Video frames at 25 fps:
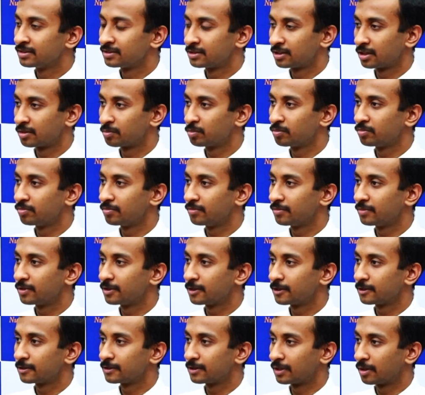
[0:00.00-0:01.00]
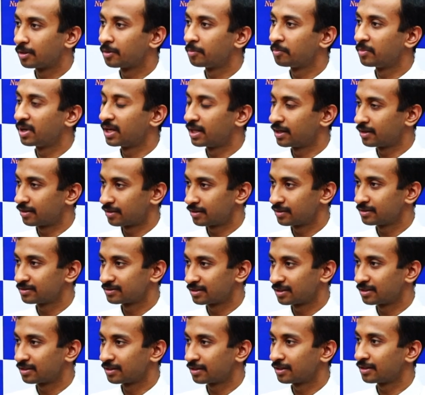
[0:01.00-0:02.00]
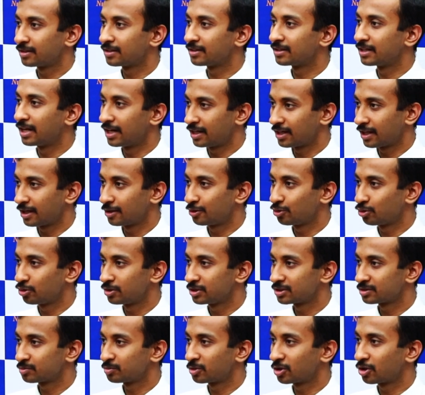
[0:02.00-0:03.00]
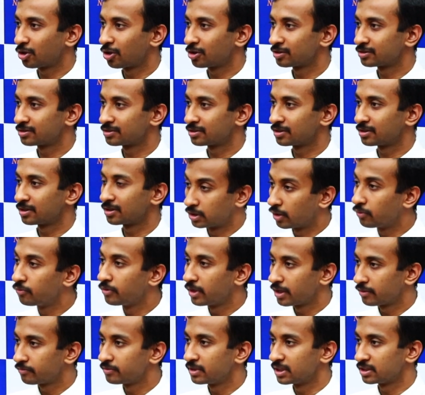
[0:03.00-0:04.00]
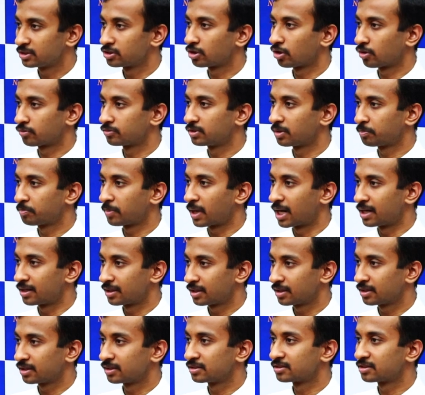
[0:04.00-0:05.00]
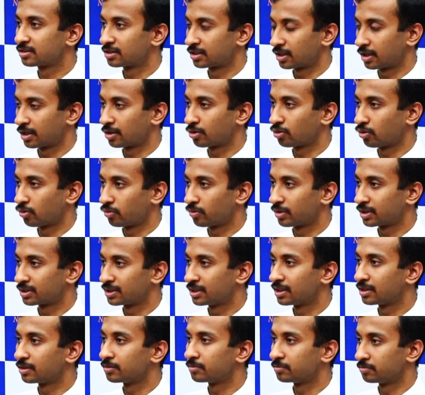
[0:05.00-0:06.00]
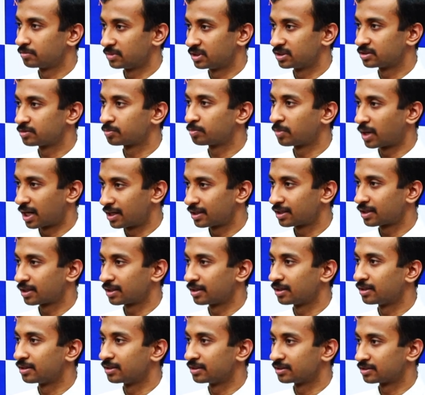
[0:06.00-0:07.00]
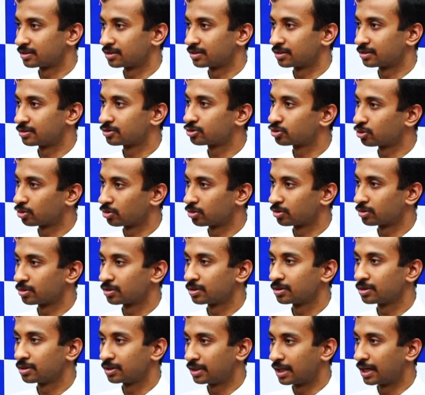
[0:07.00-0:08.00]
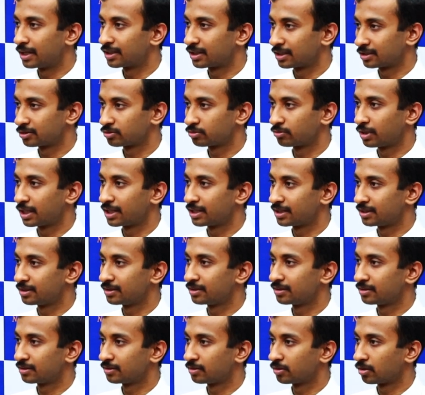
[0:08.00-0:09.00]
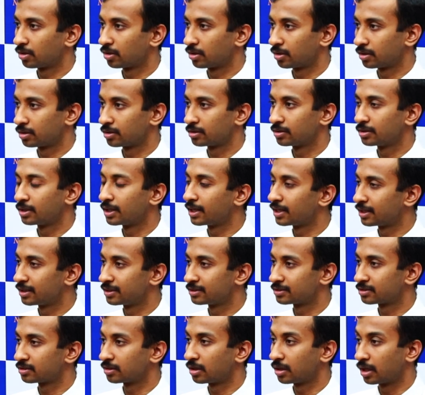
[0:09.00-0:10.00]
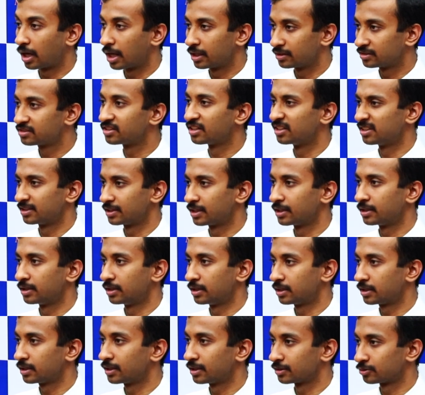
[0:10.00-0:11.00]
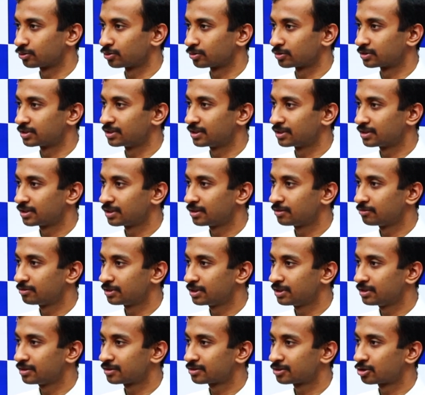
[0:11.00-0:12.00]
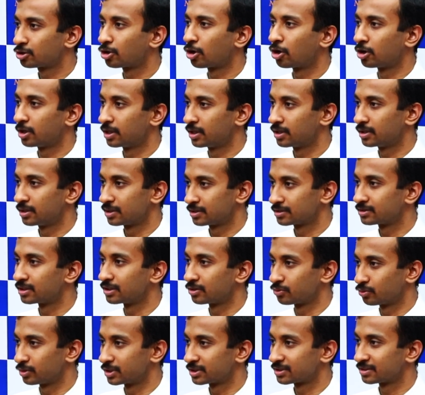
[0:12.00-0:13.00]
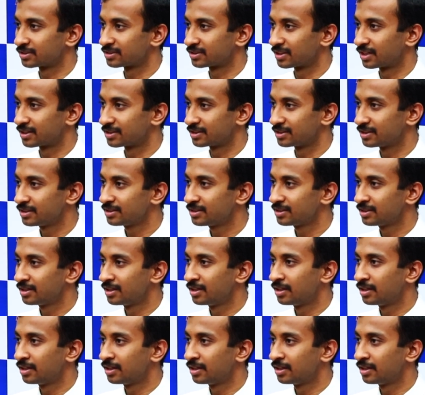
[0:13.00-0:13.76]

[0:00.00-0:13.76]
Sir, the main reason that I know is because the wave nature of the particles take over their particle nature. So that is why there is uncertainty associated with it. Schrodinger's equations are there.